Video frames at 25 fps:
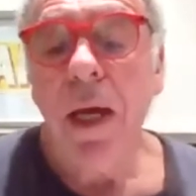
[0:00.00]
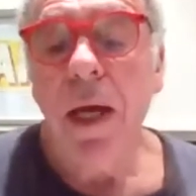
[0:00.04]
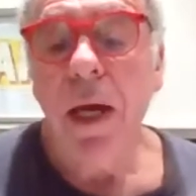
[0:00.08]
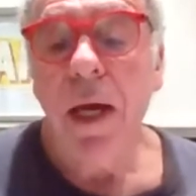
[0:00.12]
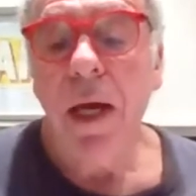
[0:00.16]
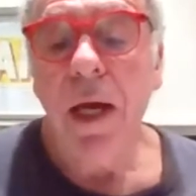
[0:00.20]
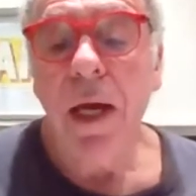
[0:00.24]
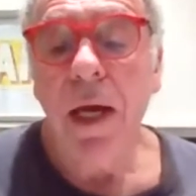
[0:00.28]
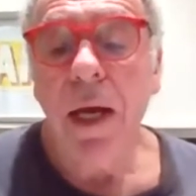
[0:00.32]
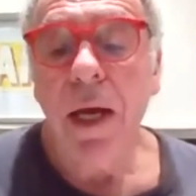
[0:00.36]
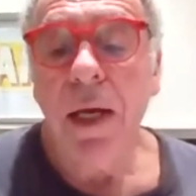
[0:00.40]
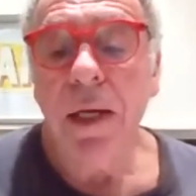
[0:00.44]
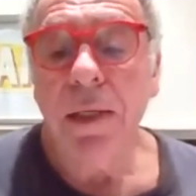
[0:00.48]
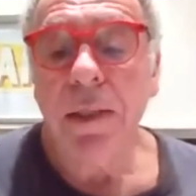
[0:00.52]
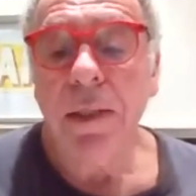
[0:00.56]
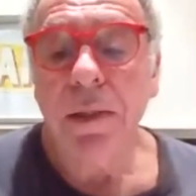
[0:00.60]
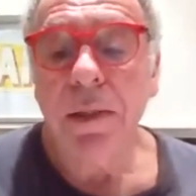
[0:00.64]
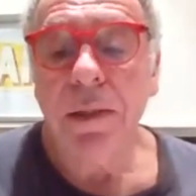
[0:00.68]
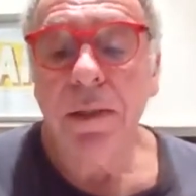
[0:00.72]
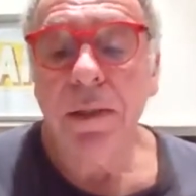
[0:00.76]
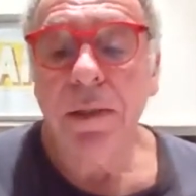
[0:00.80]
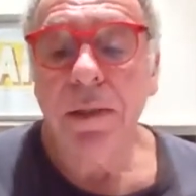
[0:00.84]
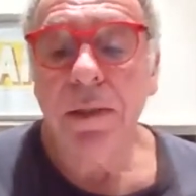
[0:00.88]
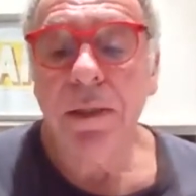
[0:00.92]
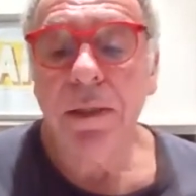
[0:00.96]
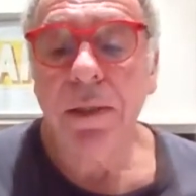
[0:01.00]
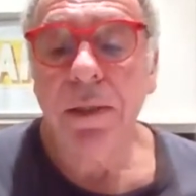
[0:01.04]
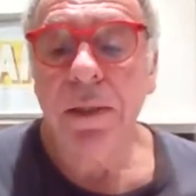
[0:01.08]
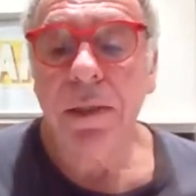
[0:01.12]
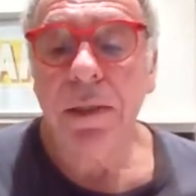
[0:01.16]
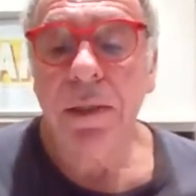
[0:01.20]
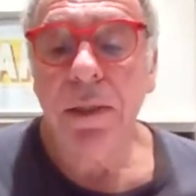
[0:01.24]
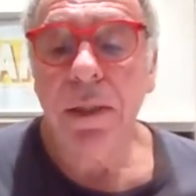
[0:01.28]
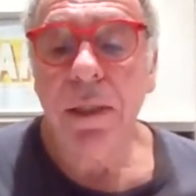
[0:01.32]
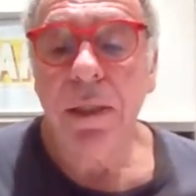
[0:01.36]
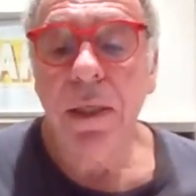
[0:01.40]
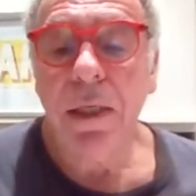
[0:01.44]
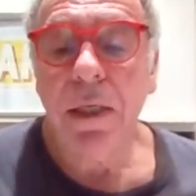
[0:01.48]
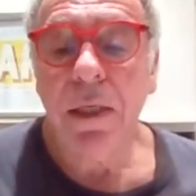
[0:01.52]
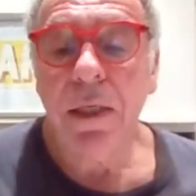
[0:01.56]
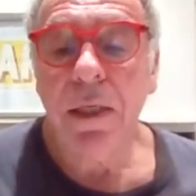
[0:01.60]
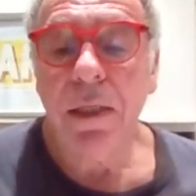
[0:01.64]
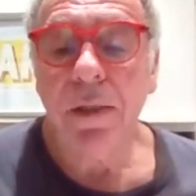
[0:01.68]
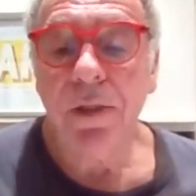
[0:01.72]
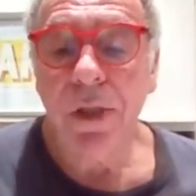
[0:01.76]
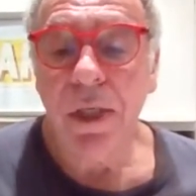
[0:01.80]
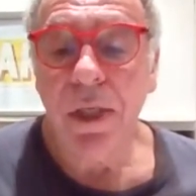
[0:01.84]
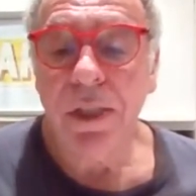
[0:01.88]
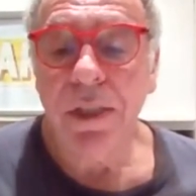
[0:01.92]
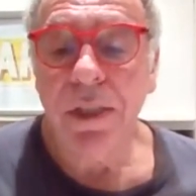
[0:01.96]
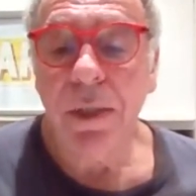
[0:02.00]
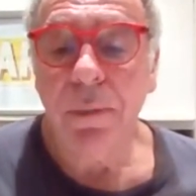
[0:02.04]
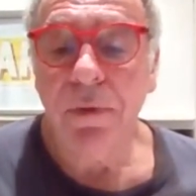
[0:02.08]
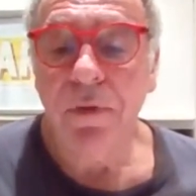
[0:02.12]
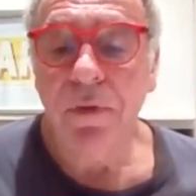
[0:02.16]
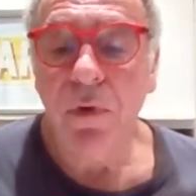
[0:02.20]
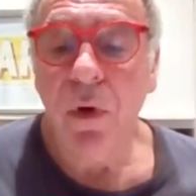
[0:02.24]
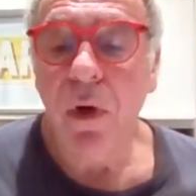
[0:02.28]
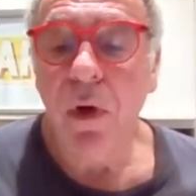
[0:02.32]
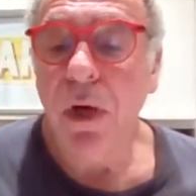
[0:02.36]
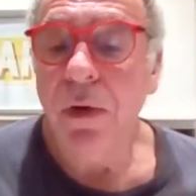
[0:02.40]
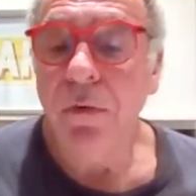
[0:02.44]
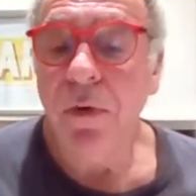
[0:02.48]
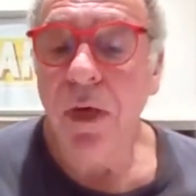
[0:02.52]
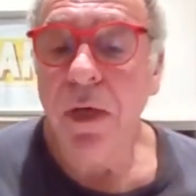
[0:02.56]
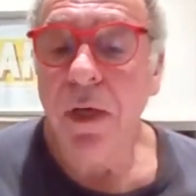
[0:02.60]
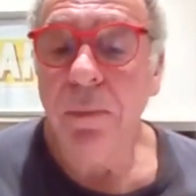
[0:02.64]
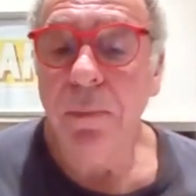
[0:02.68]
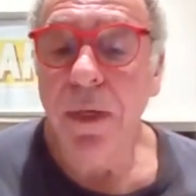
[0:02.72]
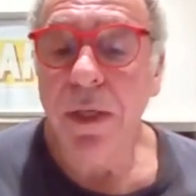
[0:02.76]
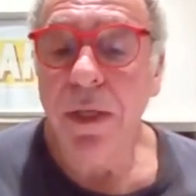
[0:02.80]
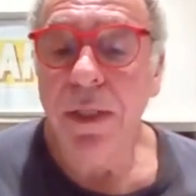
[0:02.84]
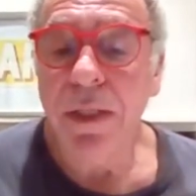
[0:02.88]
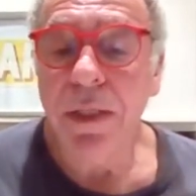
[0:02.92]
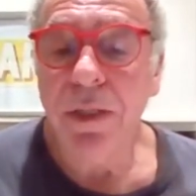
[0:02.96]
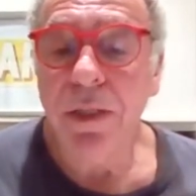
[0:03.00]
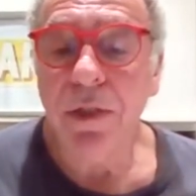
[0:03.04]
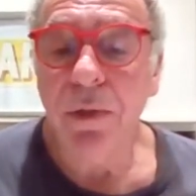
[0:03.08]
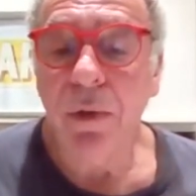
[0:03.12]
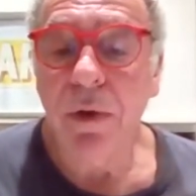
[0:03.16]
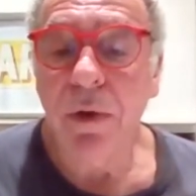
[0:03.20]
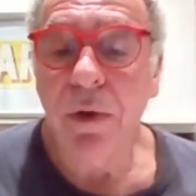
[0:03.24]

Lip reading: and as I said before, I recommend it to